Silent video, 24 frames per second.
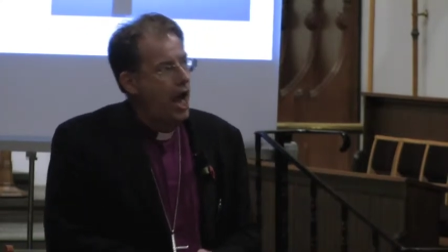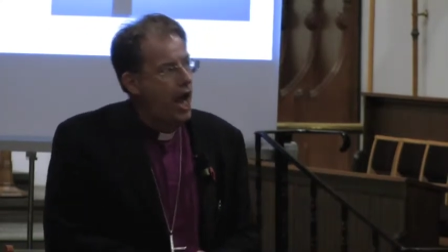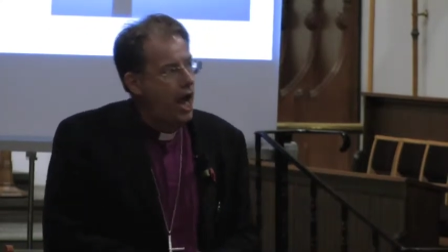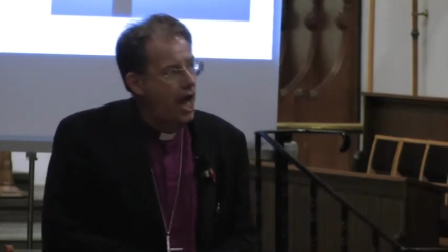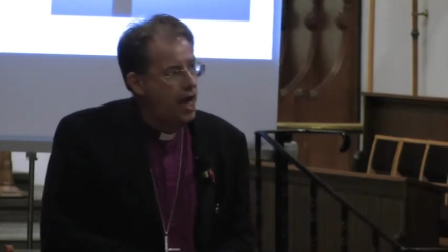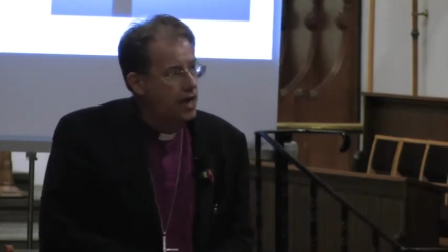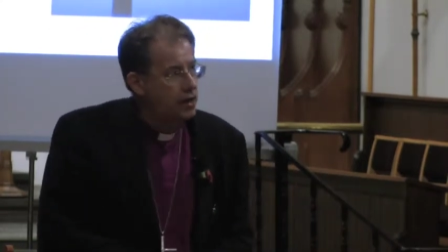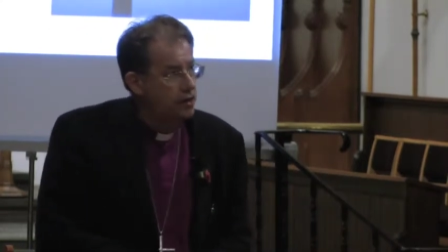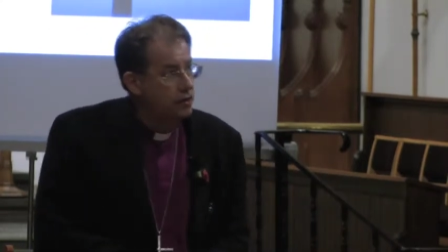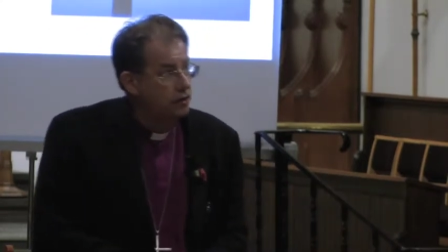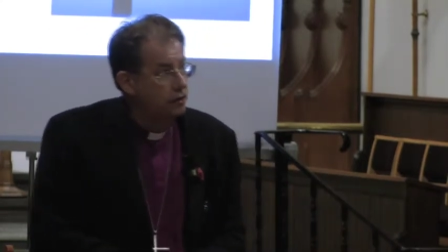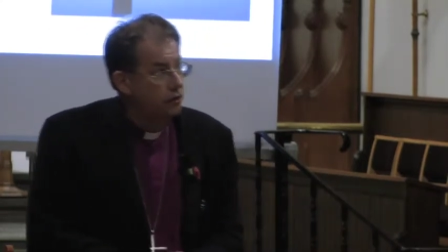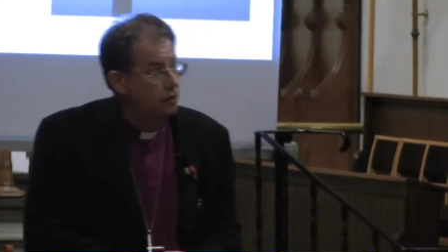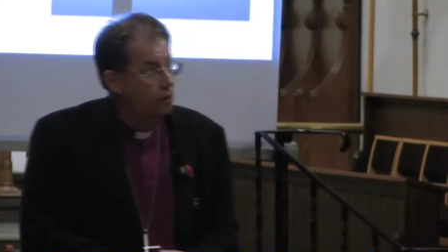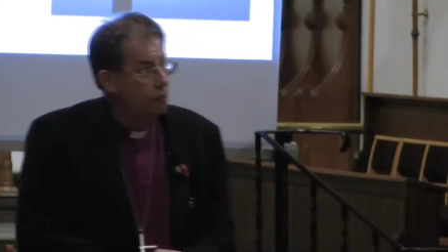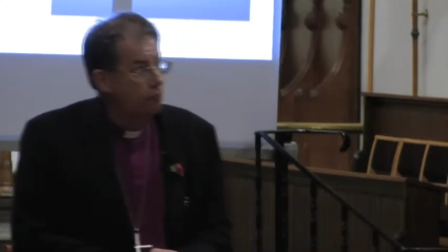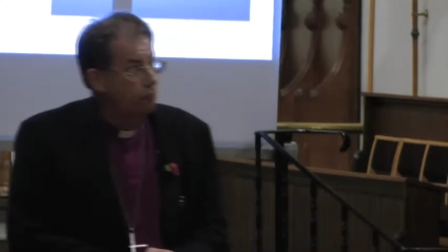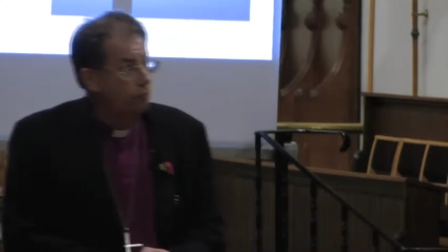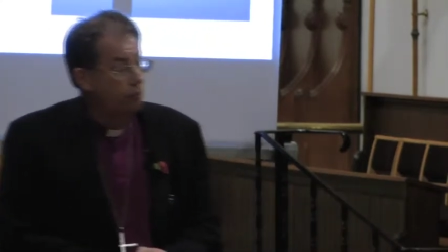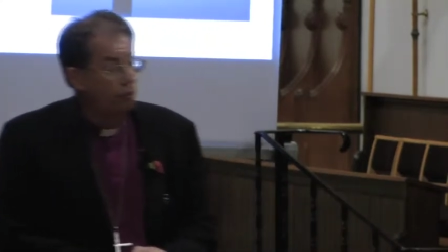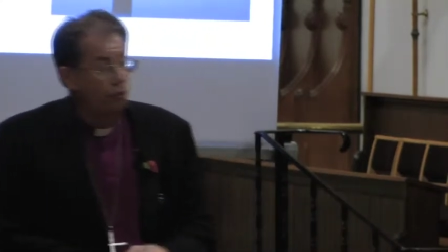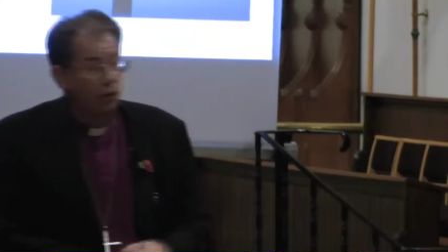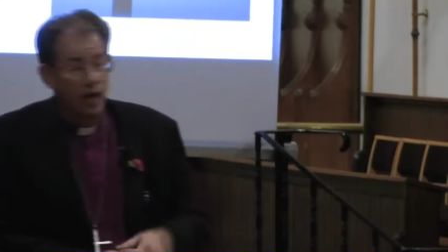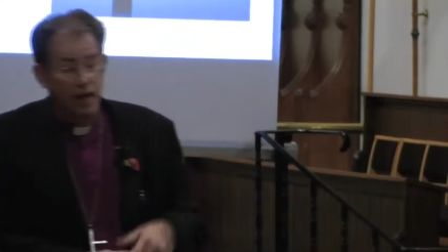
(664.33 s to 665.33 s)
and
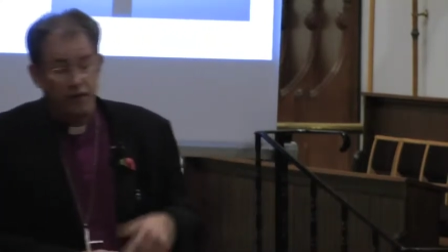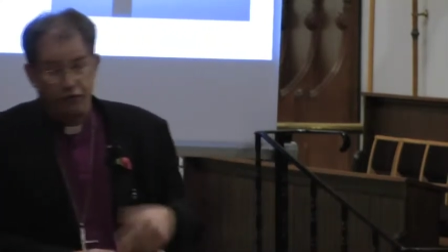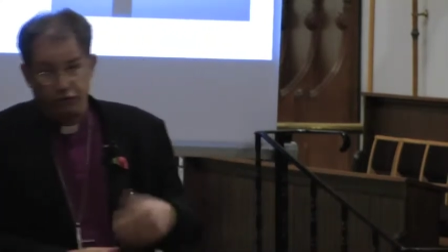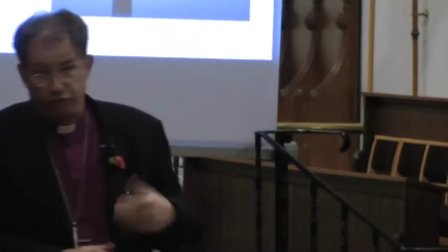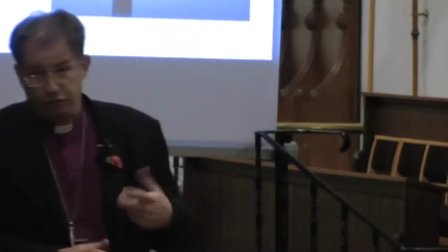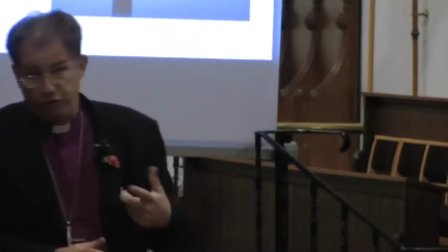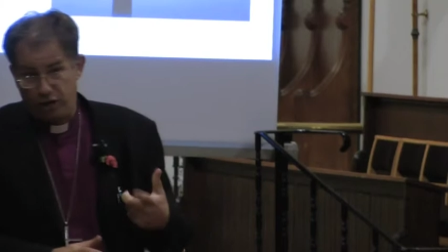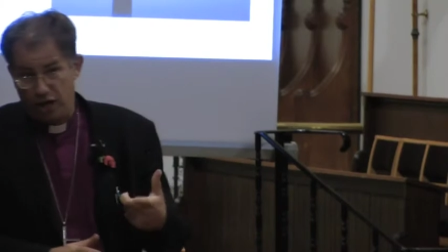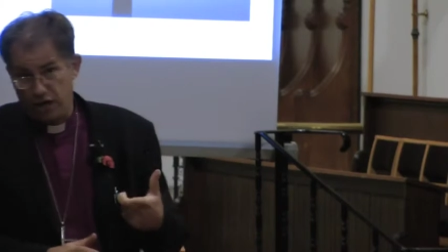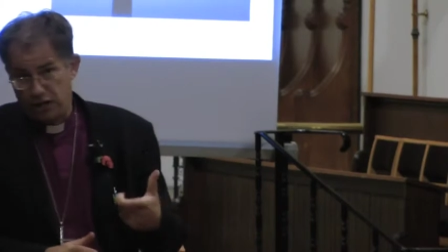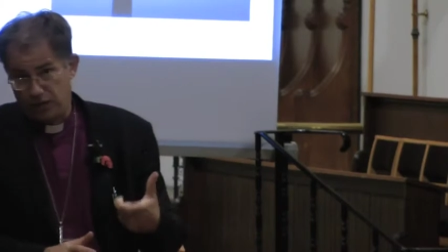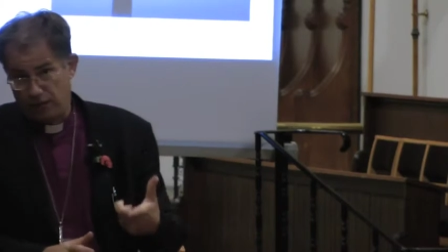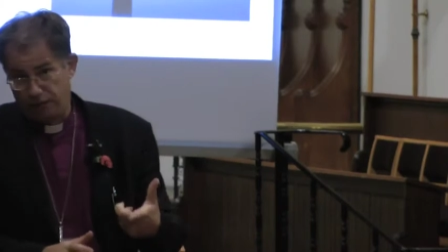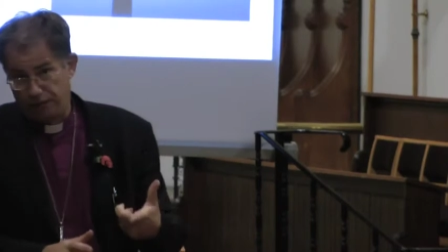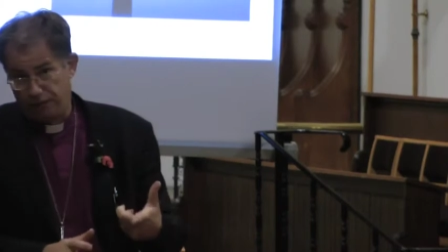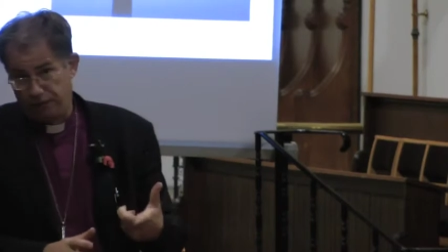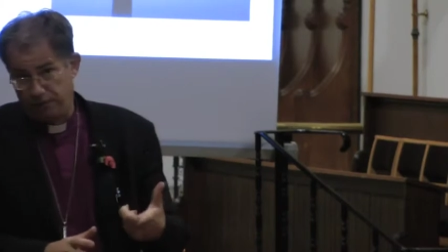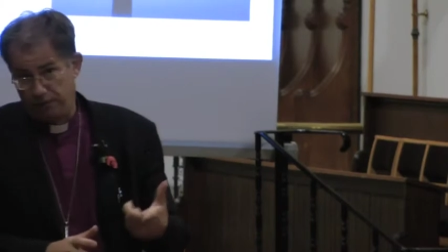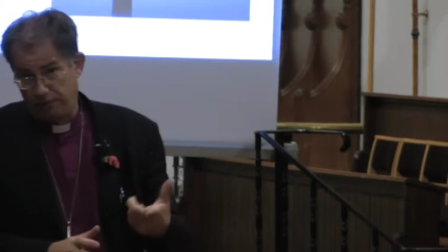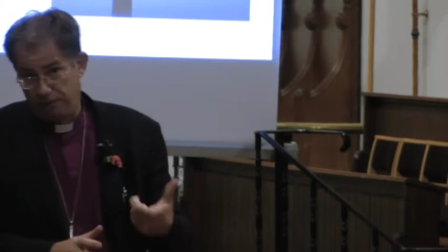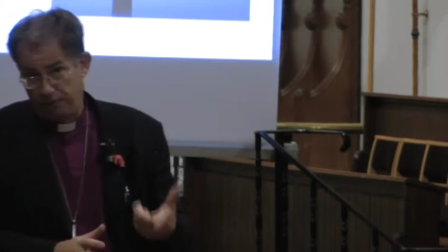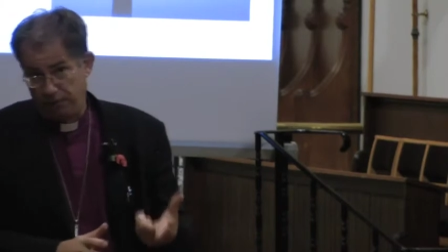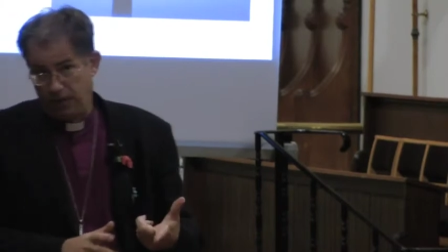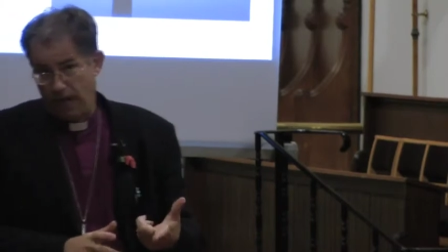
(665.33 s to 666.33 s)
got more or less straight
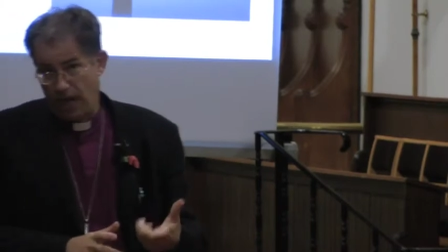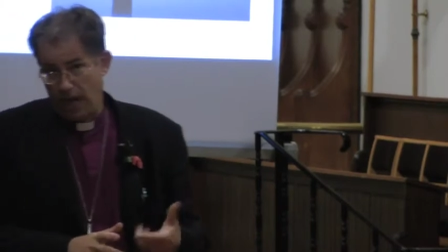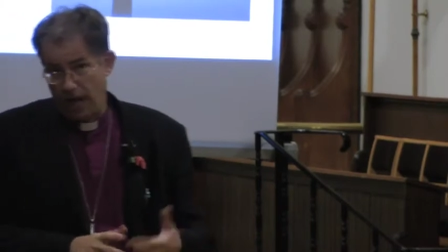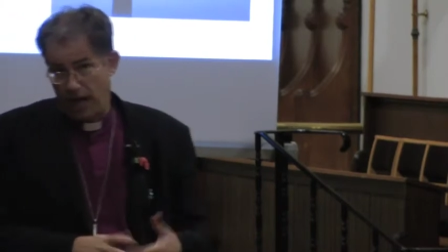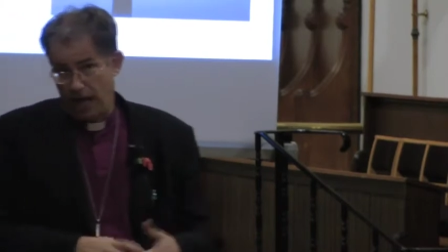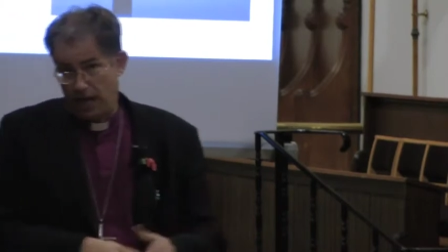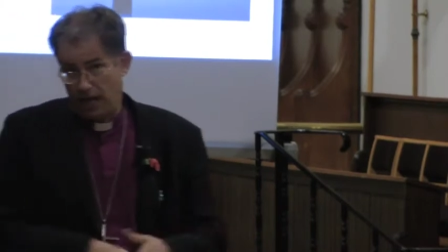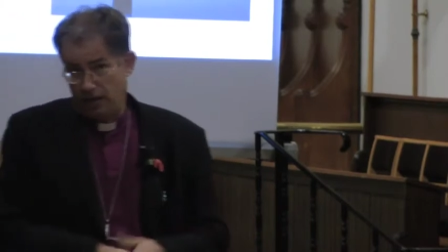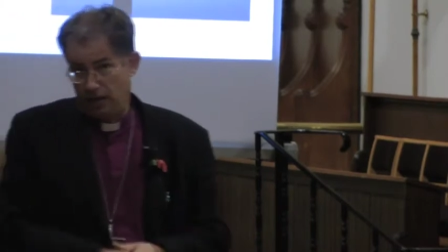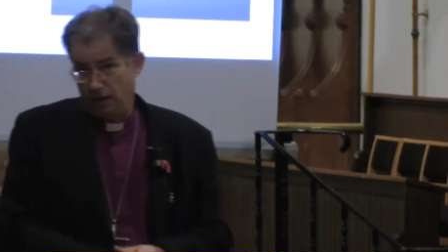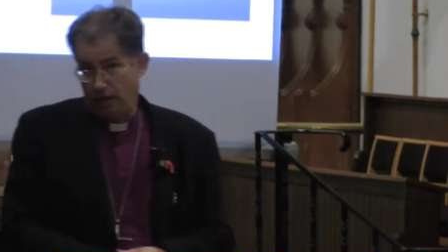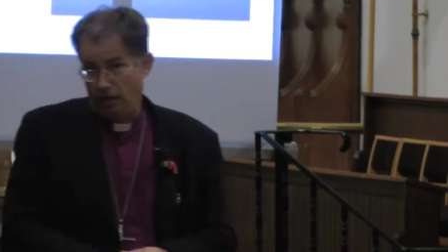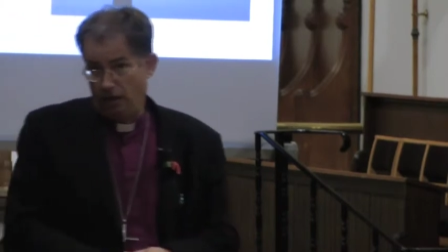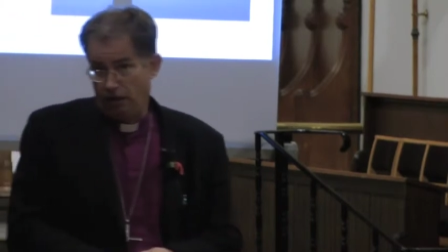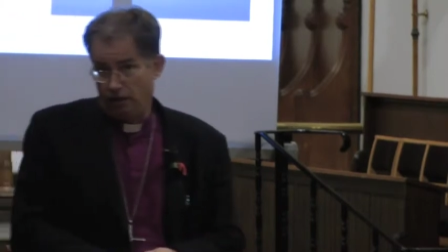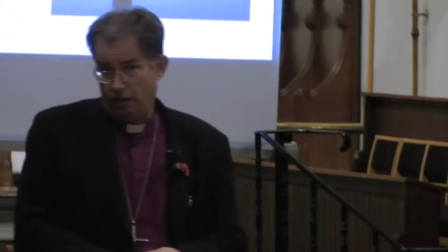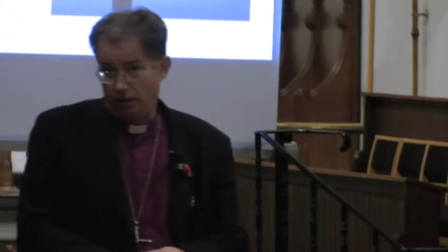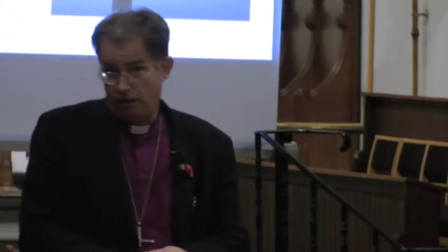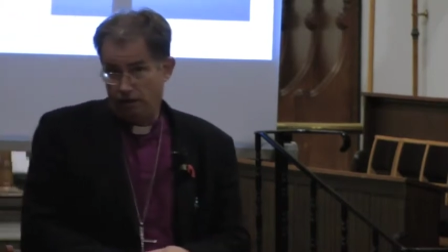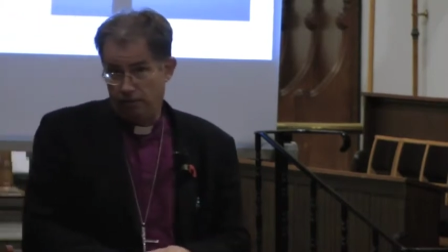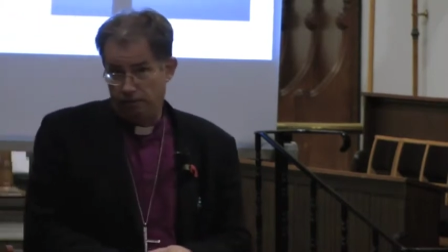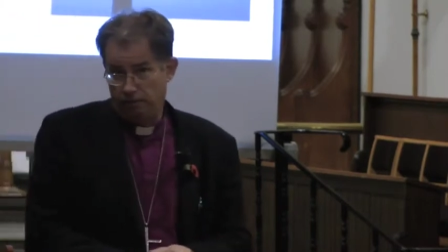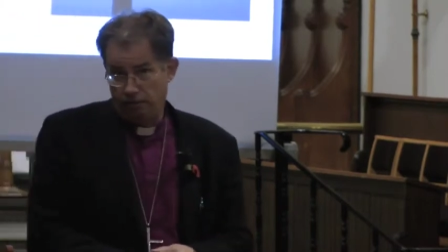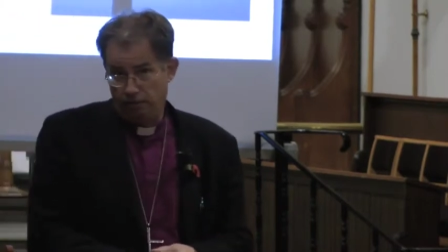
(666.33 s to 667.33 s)
off the plane
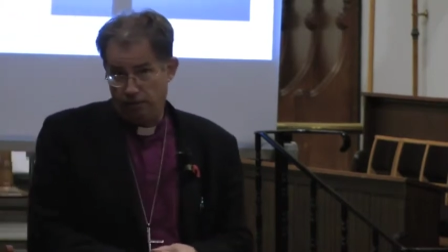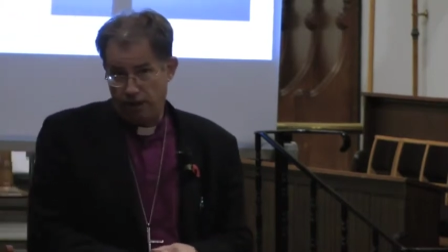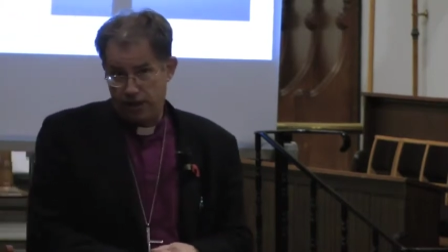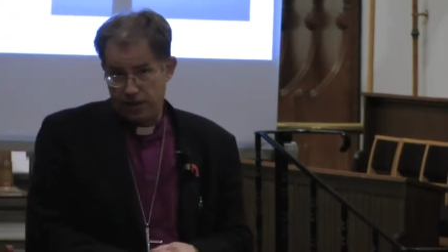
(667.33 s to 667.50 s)
on a